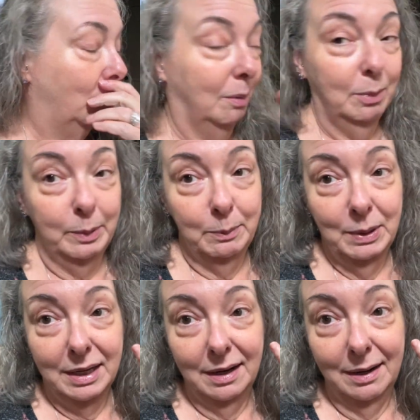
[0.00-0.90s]
probably
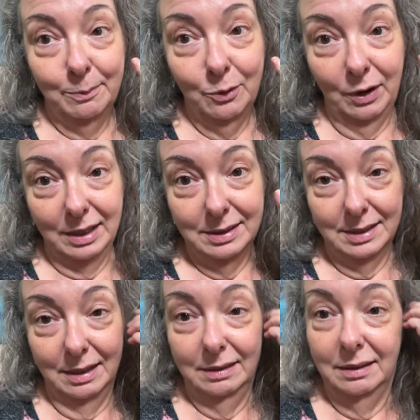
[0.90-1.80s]
picking up
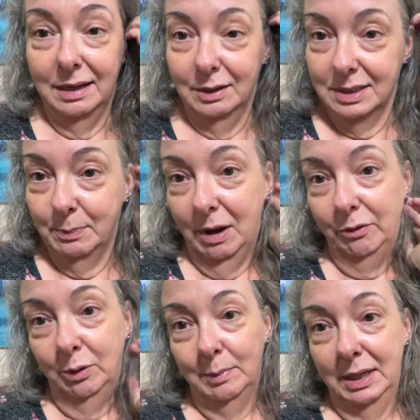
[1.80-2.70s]
grandson, and it's
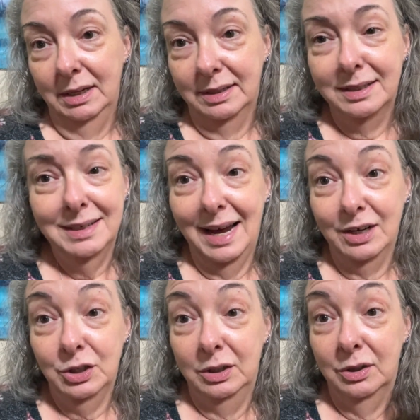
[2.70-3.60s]
bothering me. It doesn't
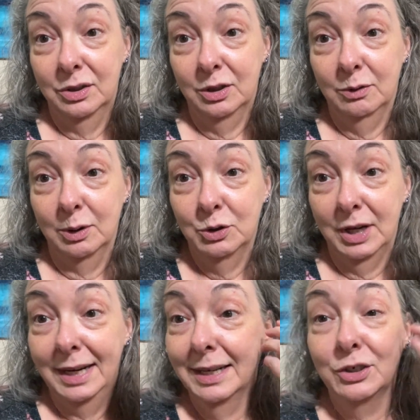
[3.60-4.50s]
actually hurt to
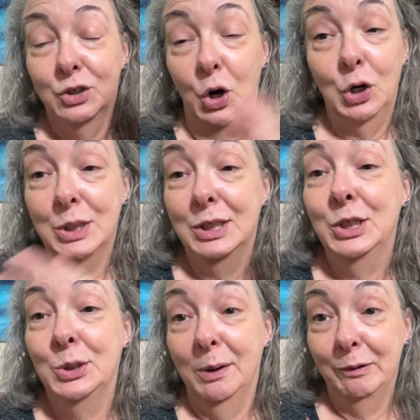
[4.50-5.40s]
crochet, it hurts to
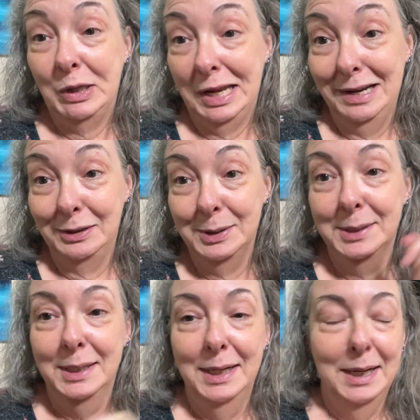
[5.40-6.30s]
do everything
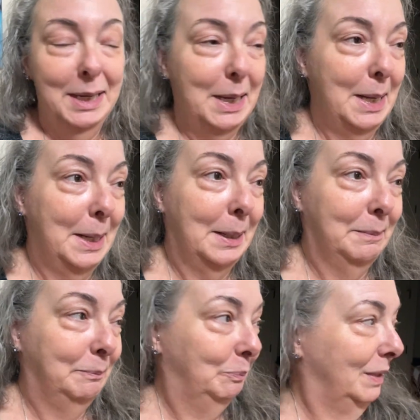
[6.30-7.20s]
else.
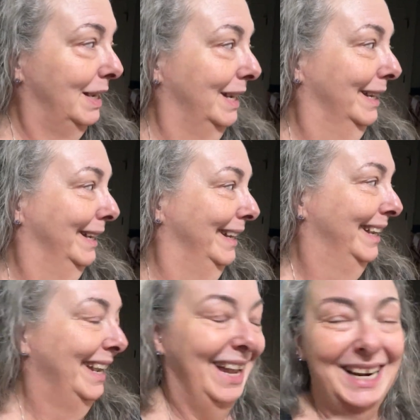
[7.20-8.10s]
Um, and
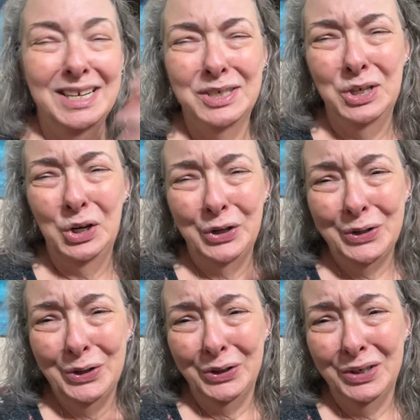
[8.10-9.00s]
it doesn't
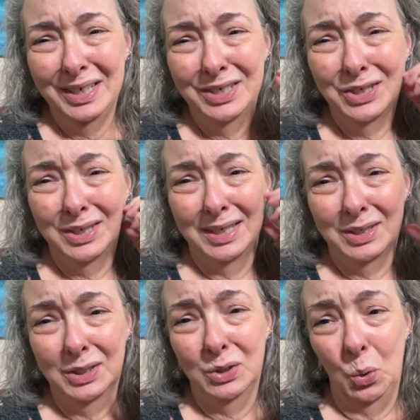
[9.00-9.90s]
hurt hurt, it's it's
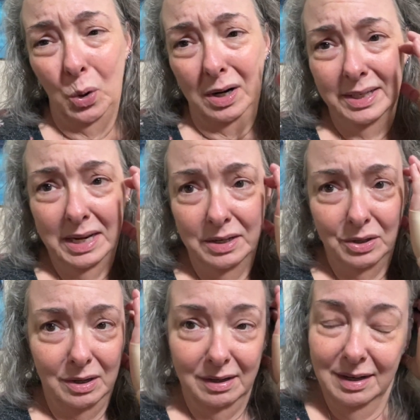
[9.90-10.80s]
sore and
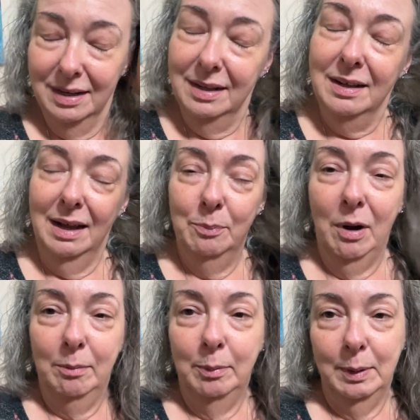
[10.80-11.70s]
tender. I
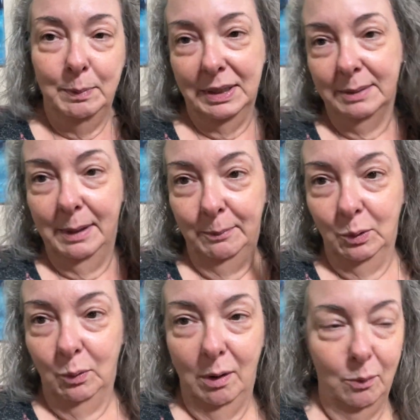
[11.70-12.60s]
probably picked him up the
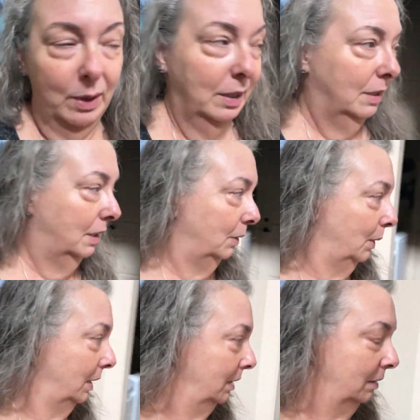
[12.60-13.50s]
wrong way.
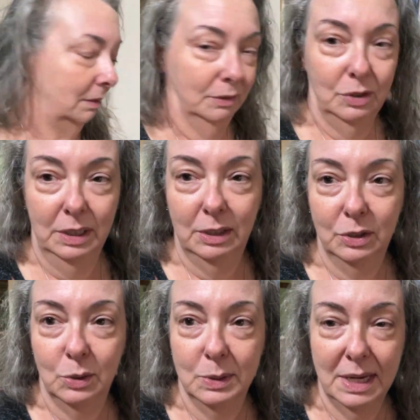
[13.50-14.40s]
Anyway, little, little
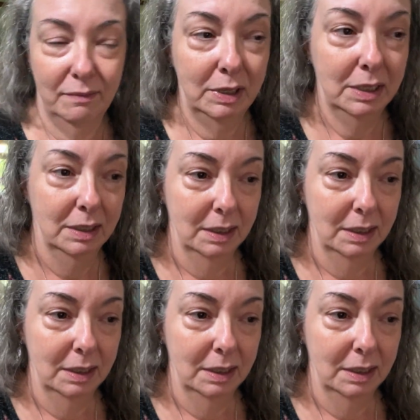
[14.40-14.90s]
dude's heavy.